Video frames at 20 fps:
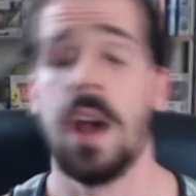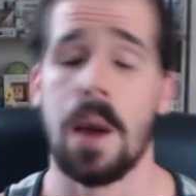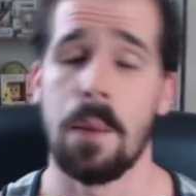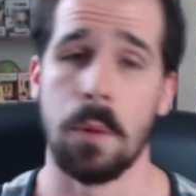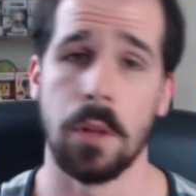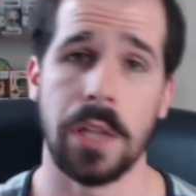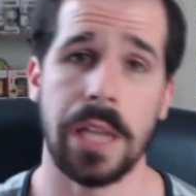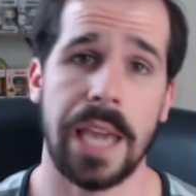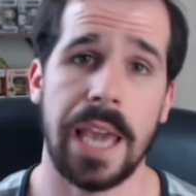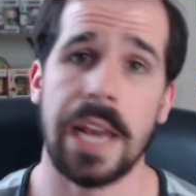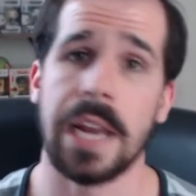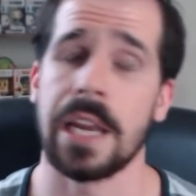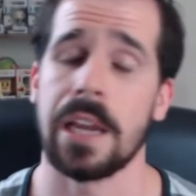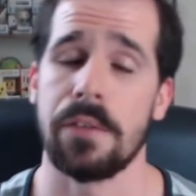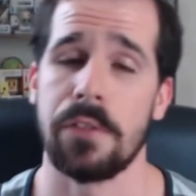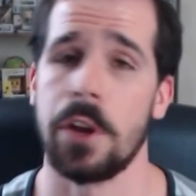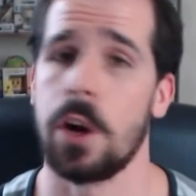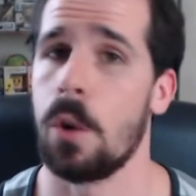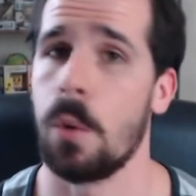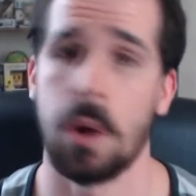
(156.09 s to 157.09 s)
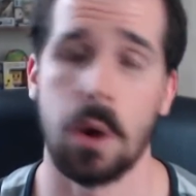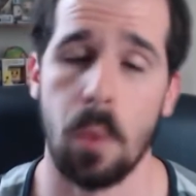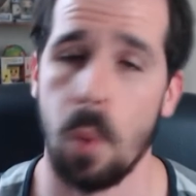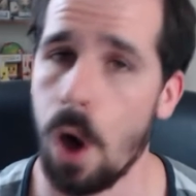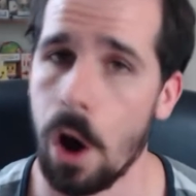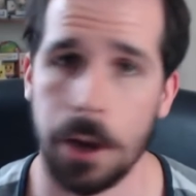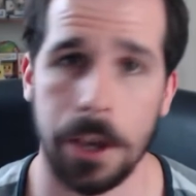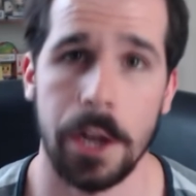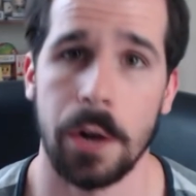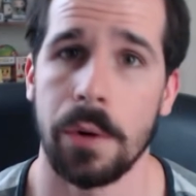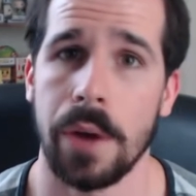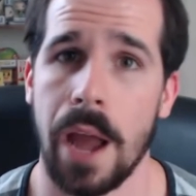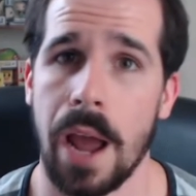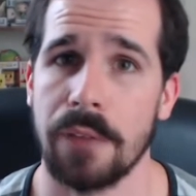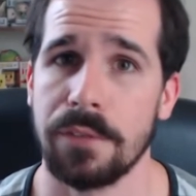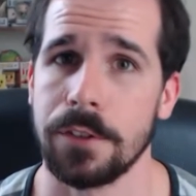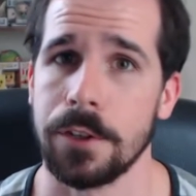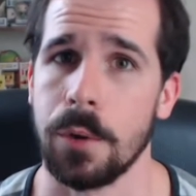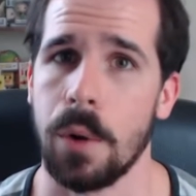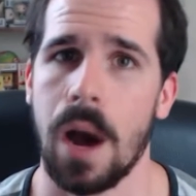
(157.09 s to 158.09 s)
I'm only kidding. If you don't want to walk, you don't
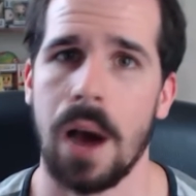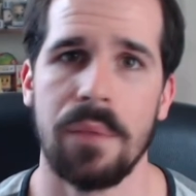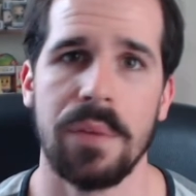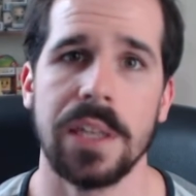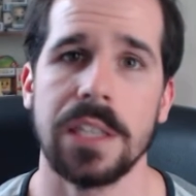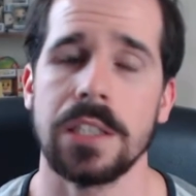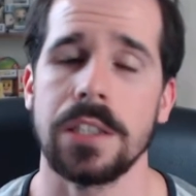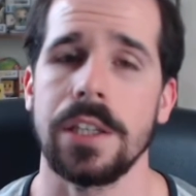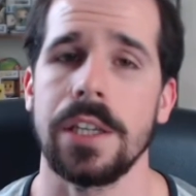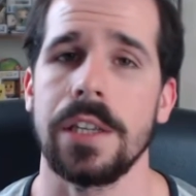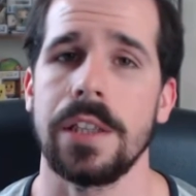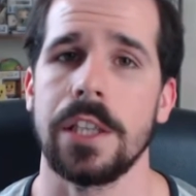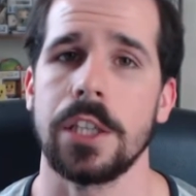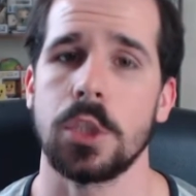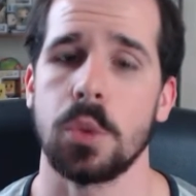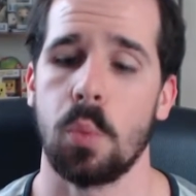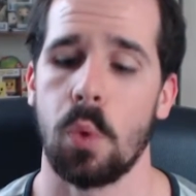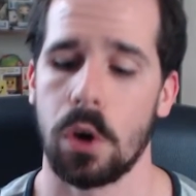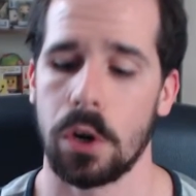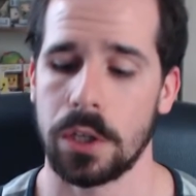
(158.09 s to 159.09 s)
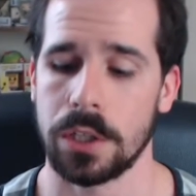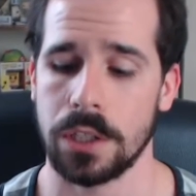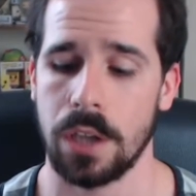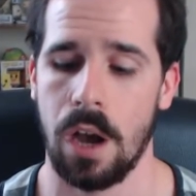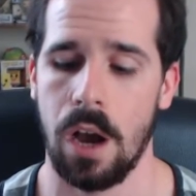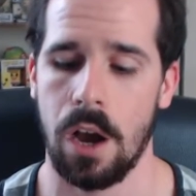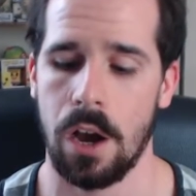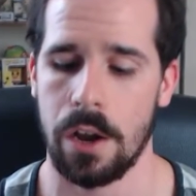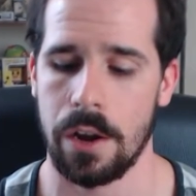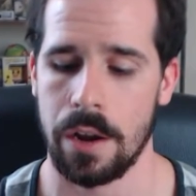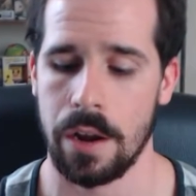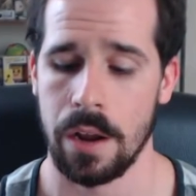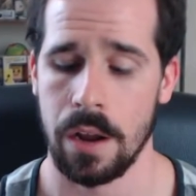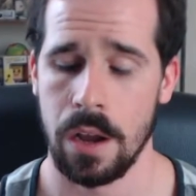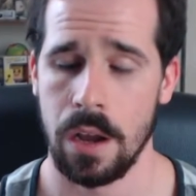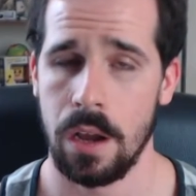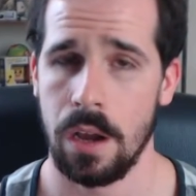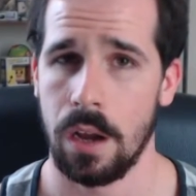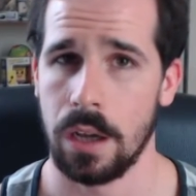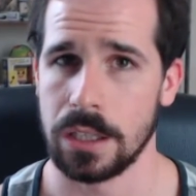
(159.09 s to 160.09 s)
have to. Obviously, this works on
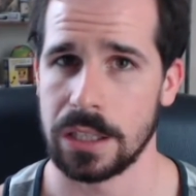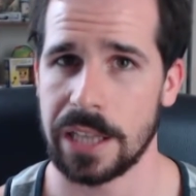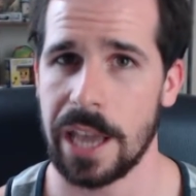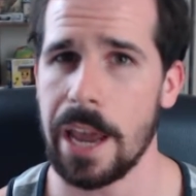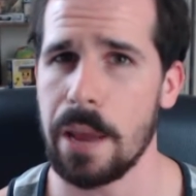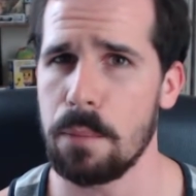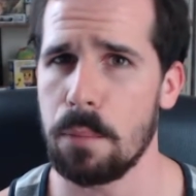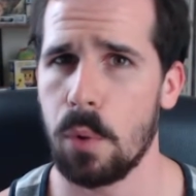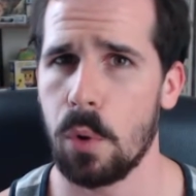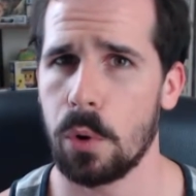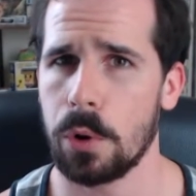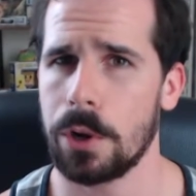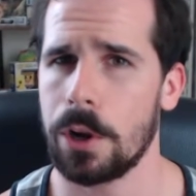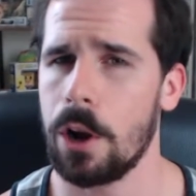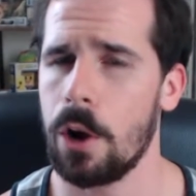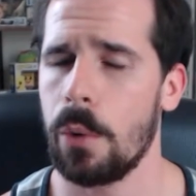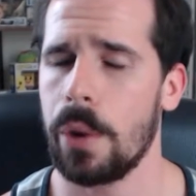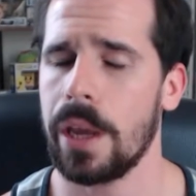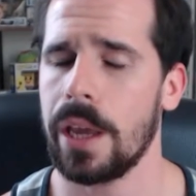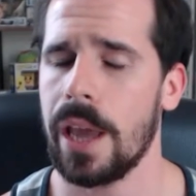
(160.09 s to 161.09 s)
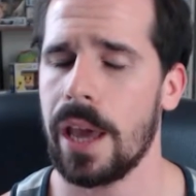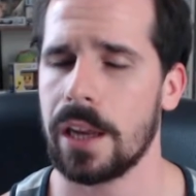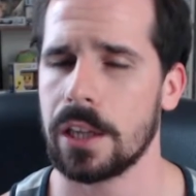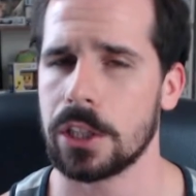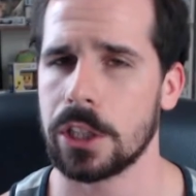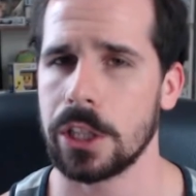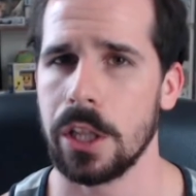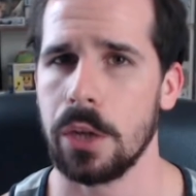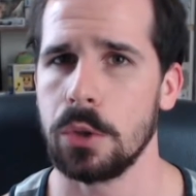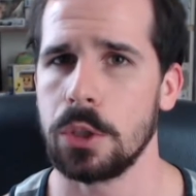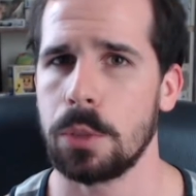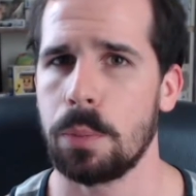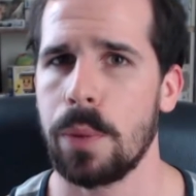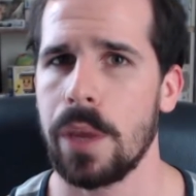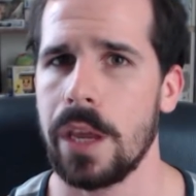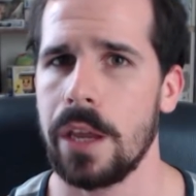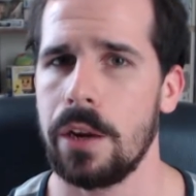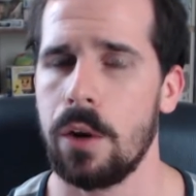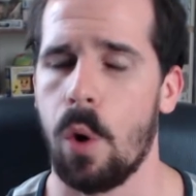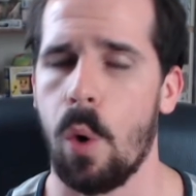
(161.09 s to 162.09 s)
a skateboard going at a slow
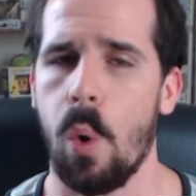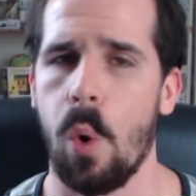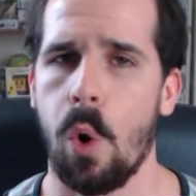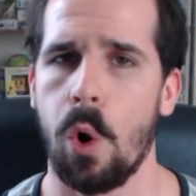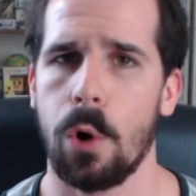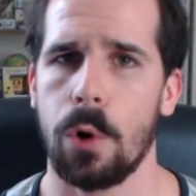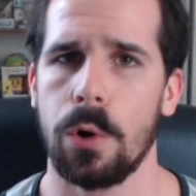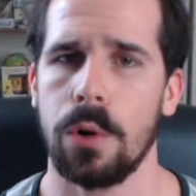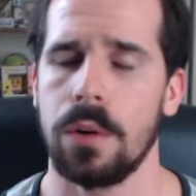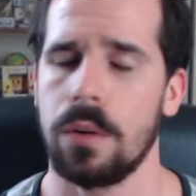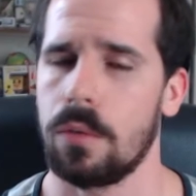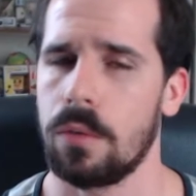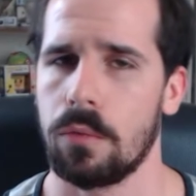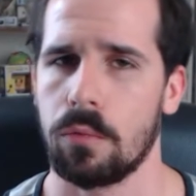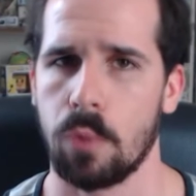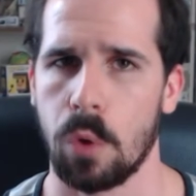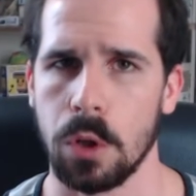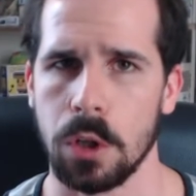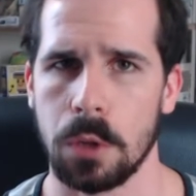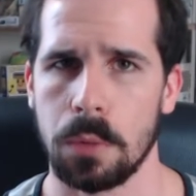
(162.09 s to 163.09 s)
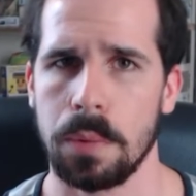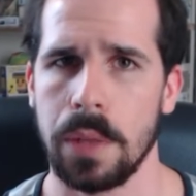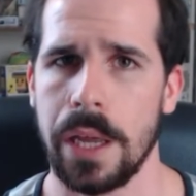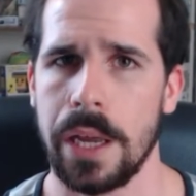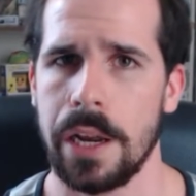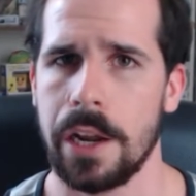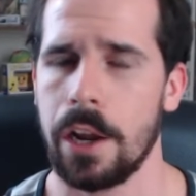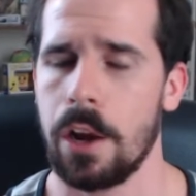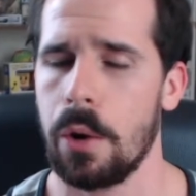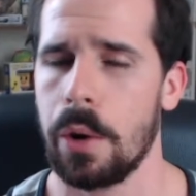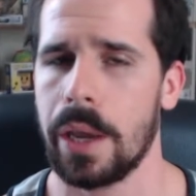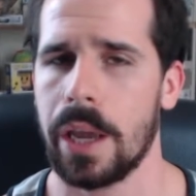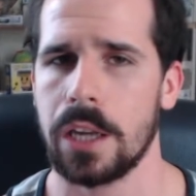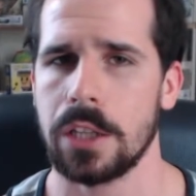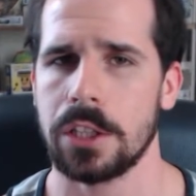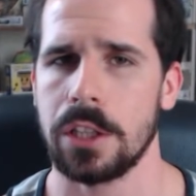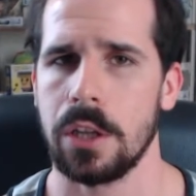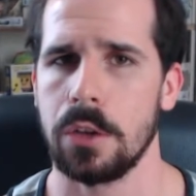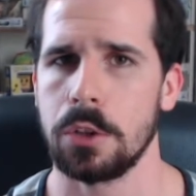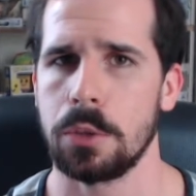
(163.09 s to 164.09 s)
speed, or rollerblading going at a
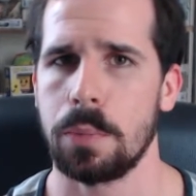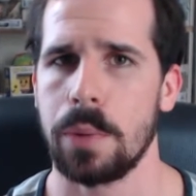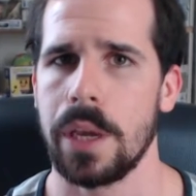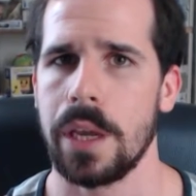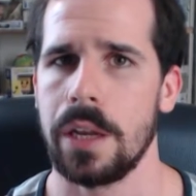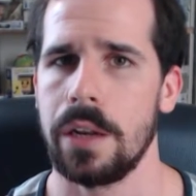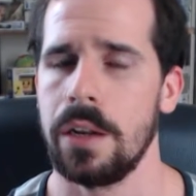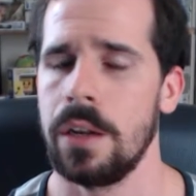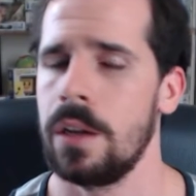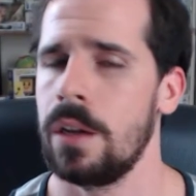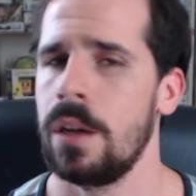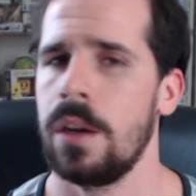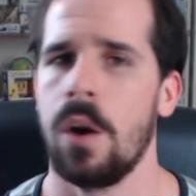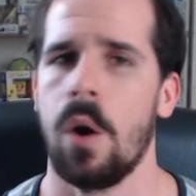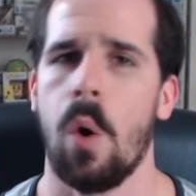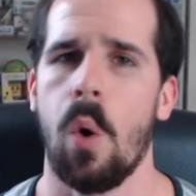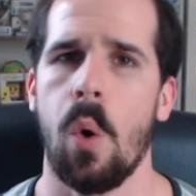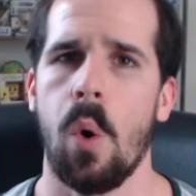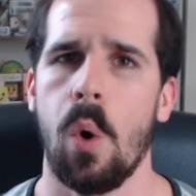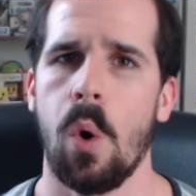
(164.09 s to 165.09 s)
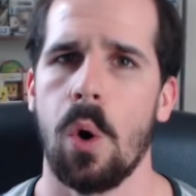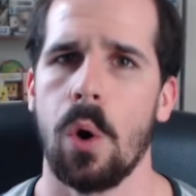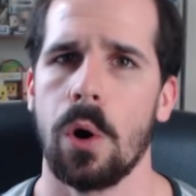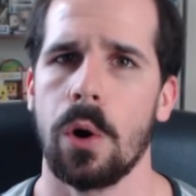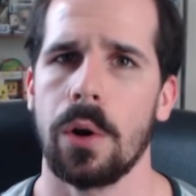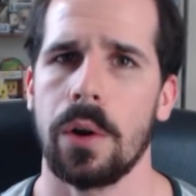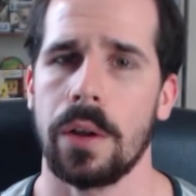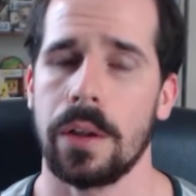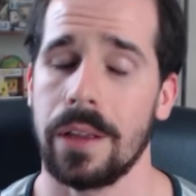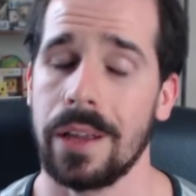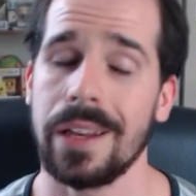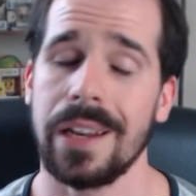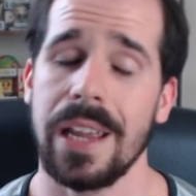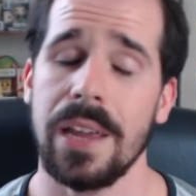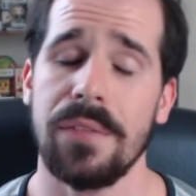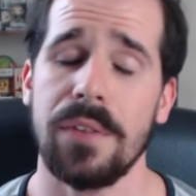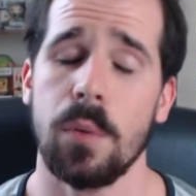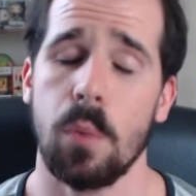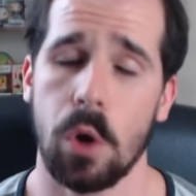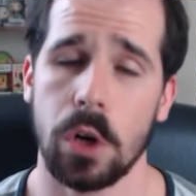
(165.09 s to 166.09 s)
slow speed, or it
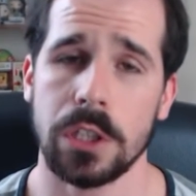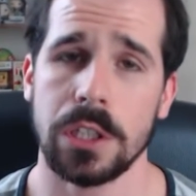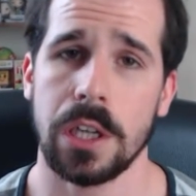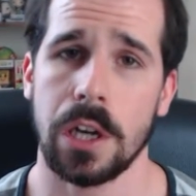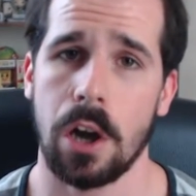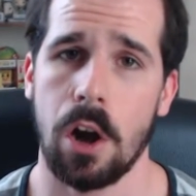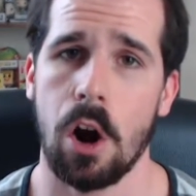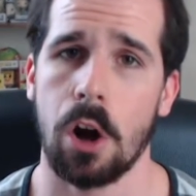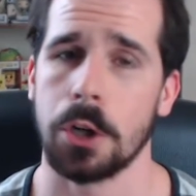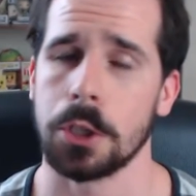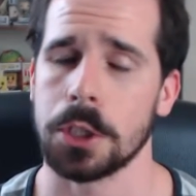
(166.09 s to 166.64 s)
even works on a car.